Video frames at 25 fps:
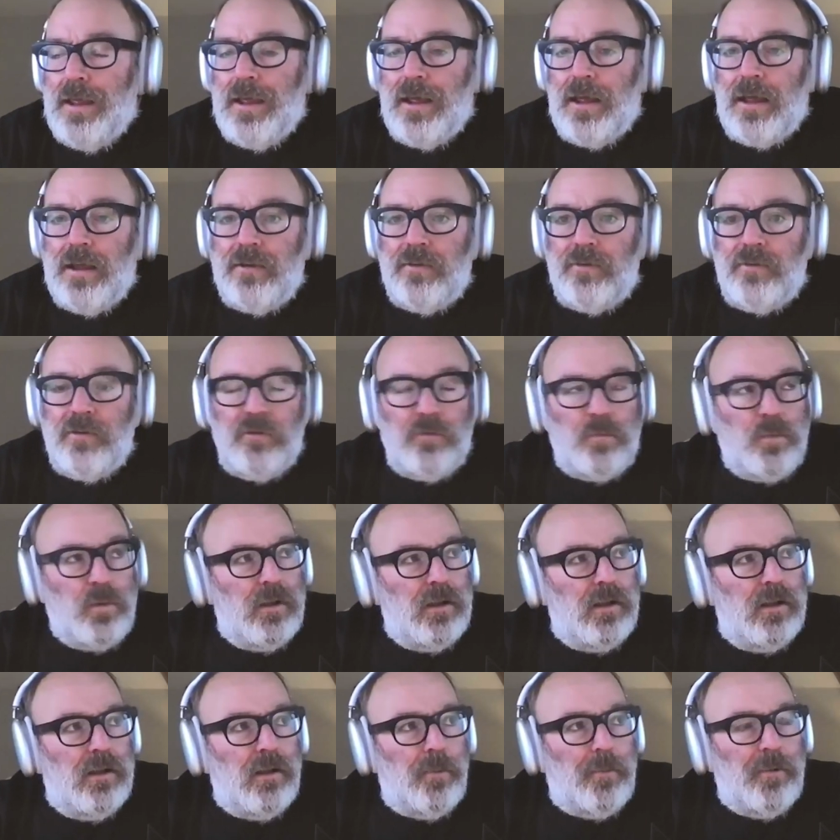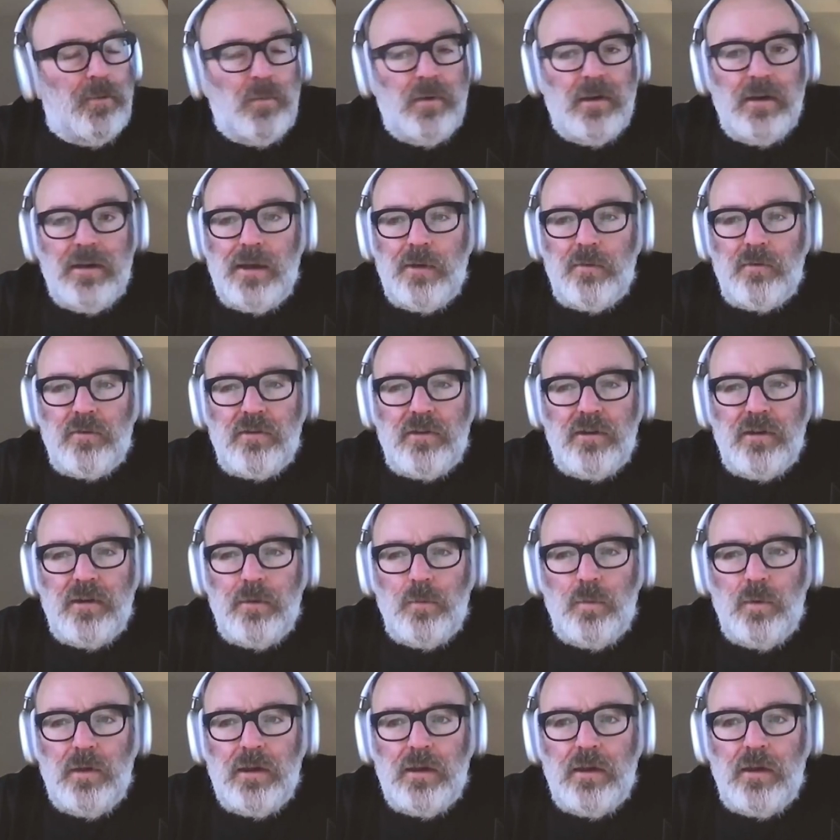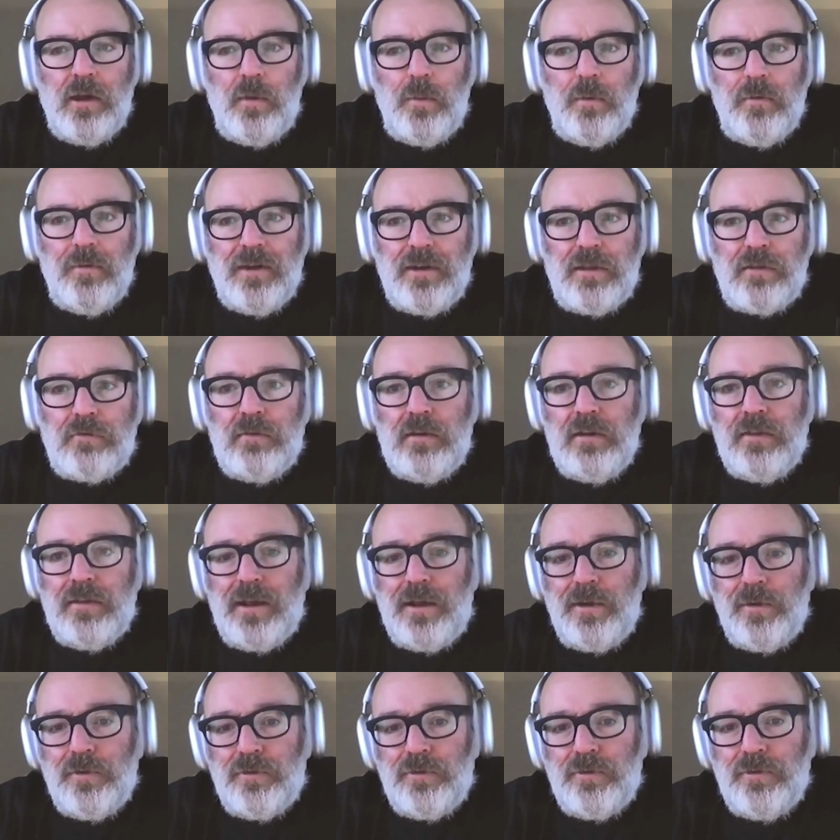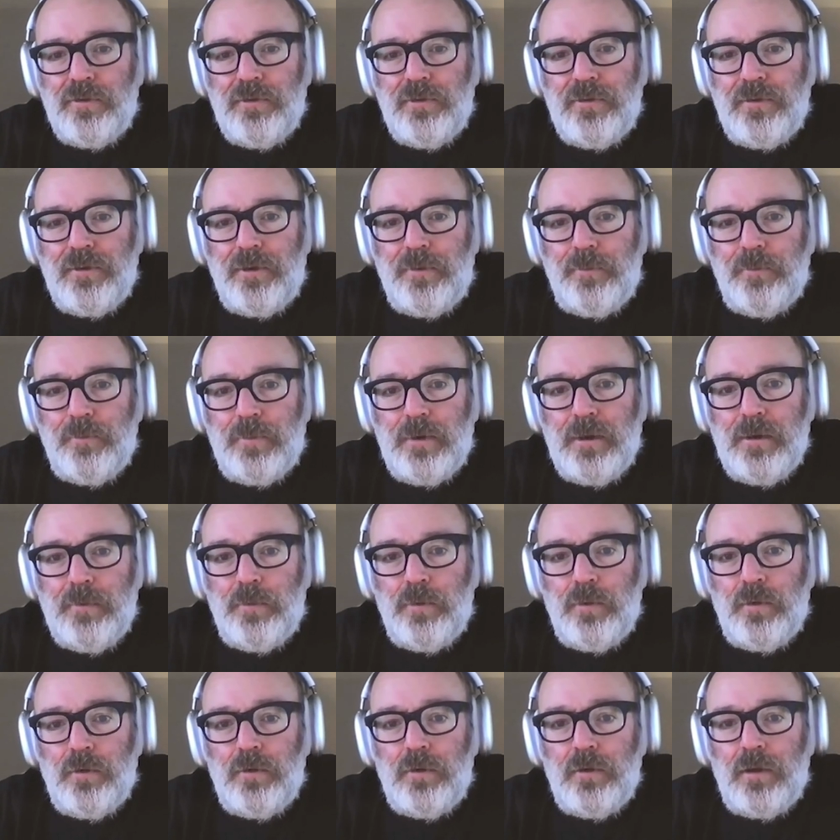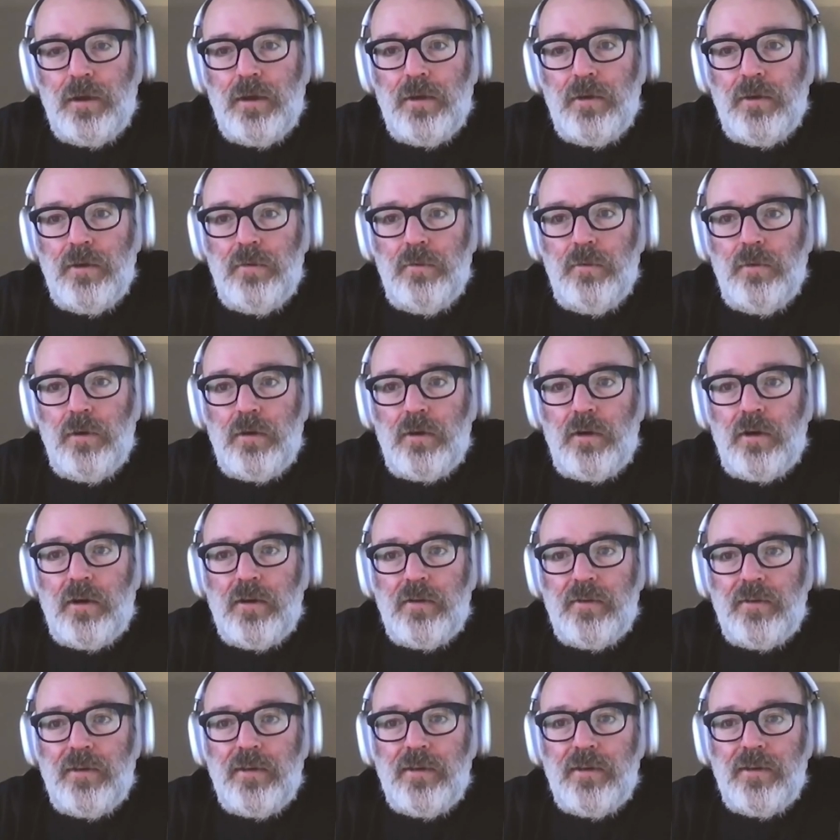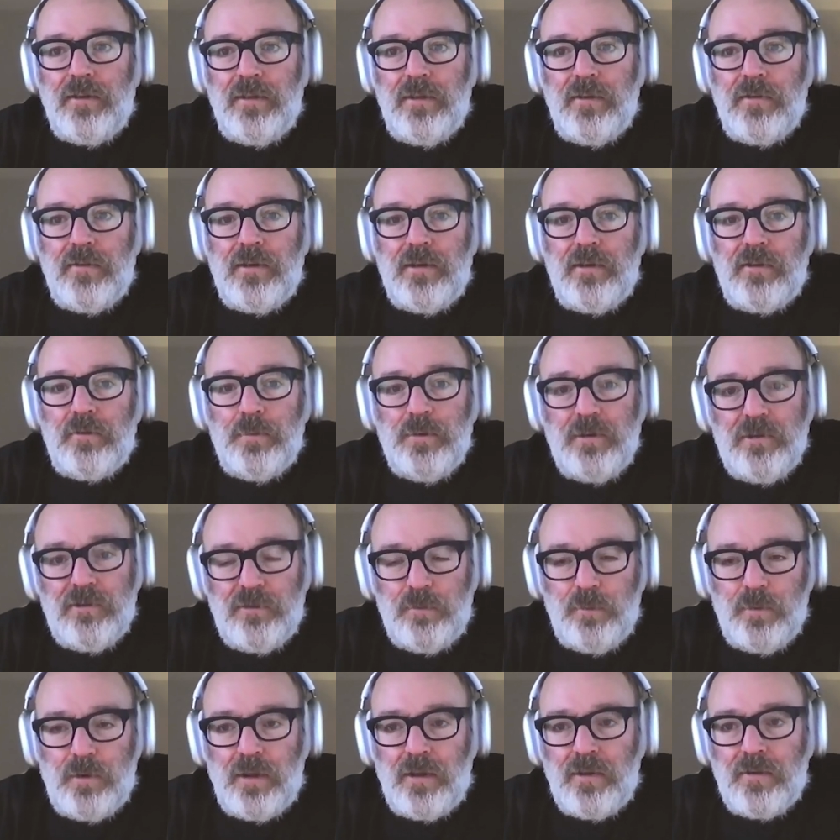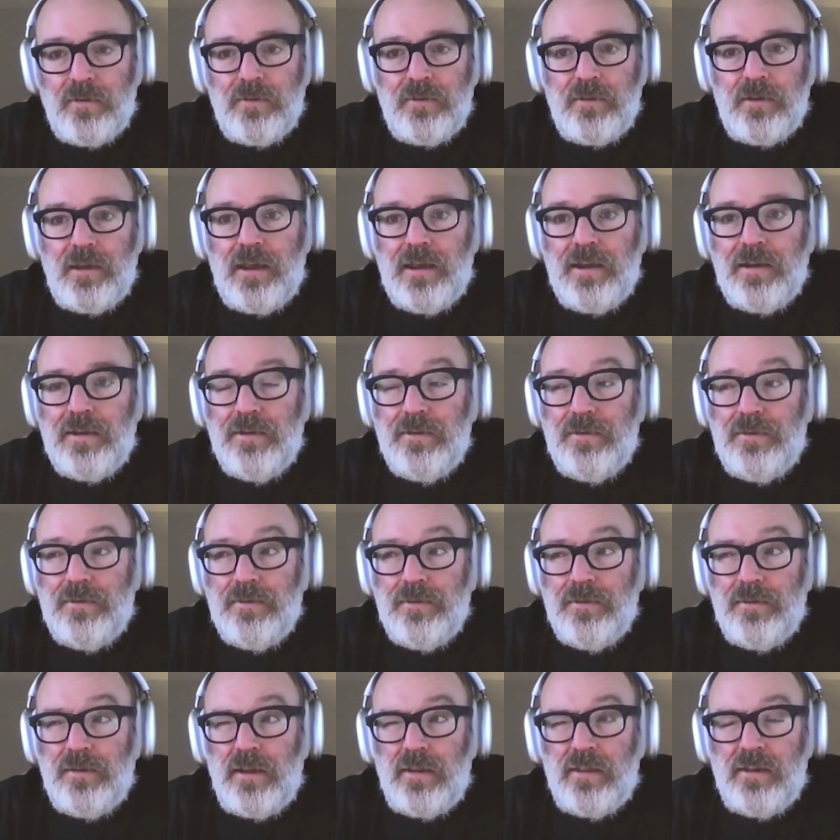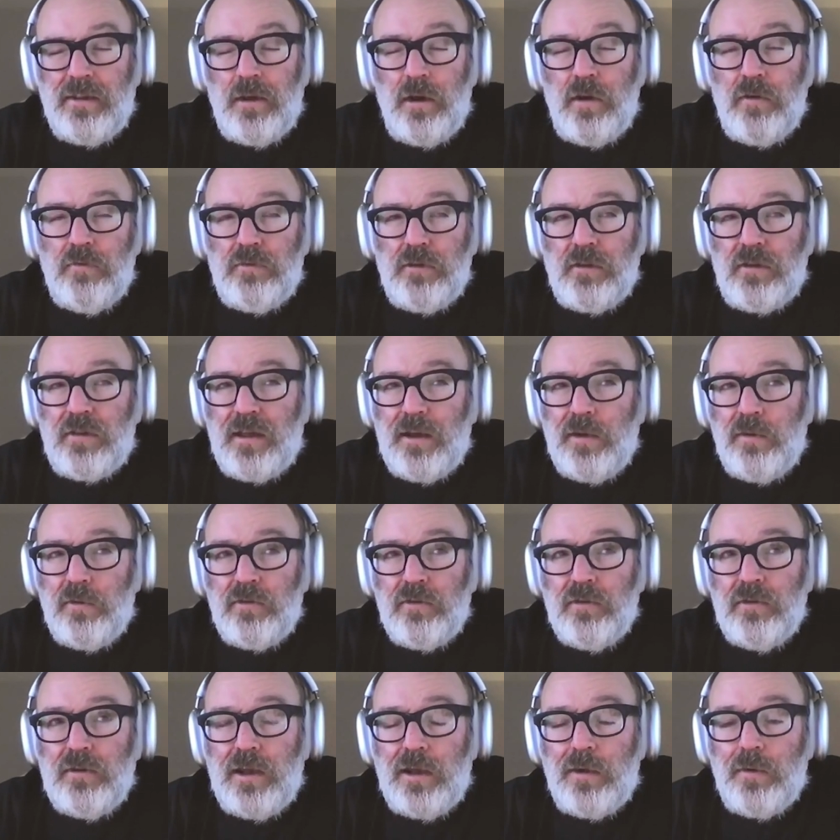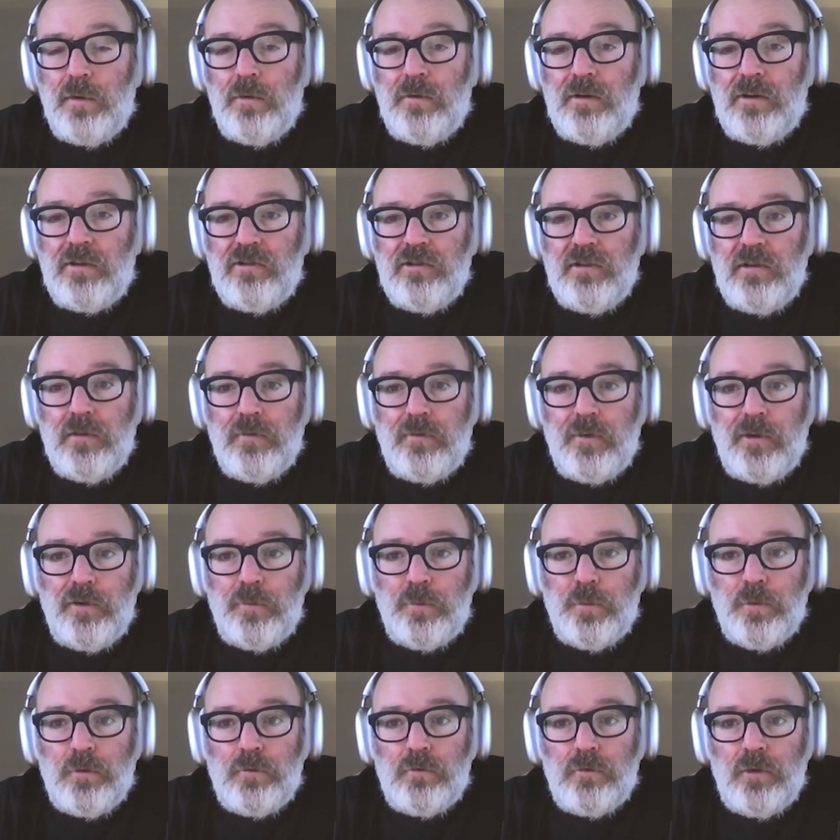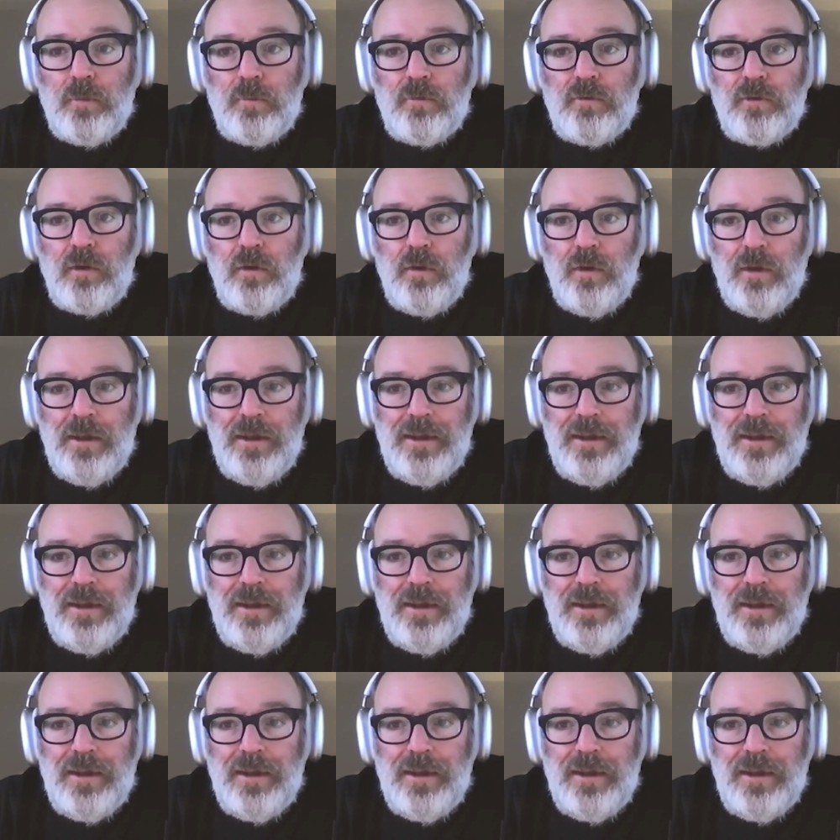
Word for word: And since we, I mean, we announced it a week ago, we've had 3,000 um, people uh, who are going to take this expedition with us. And I think over a thousand now who are actually in the Facebook group. So